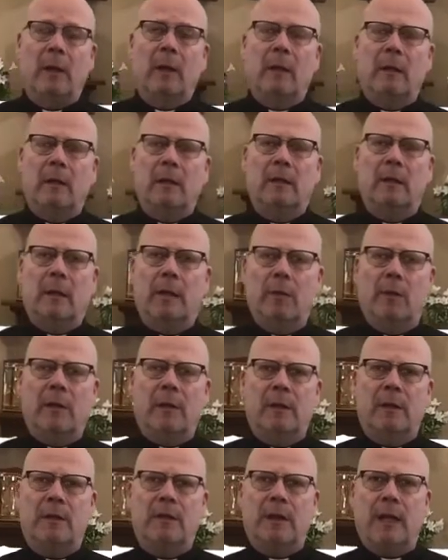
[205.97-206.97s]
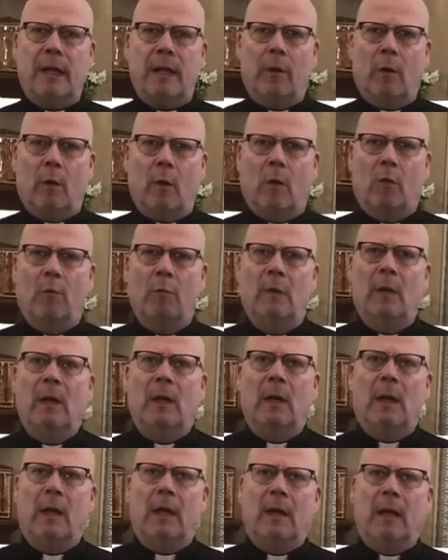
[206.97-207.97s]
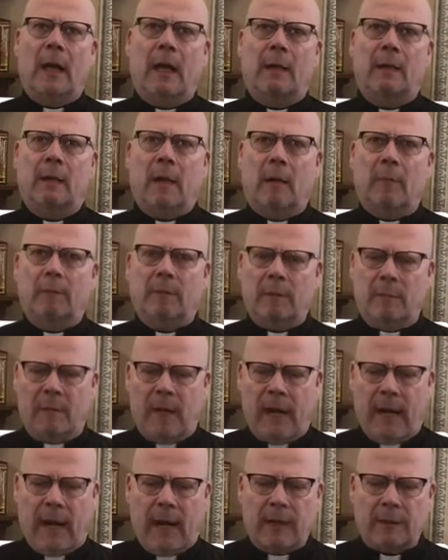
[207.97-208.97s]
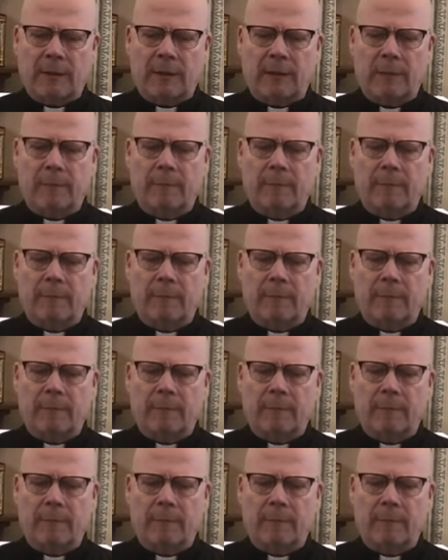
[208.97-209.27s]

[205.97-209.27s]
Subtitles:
continuing to stay home and not come to Mass.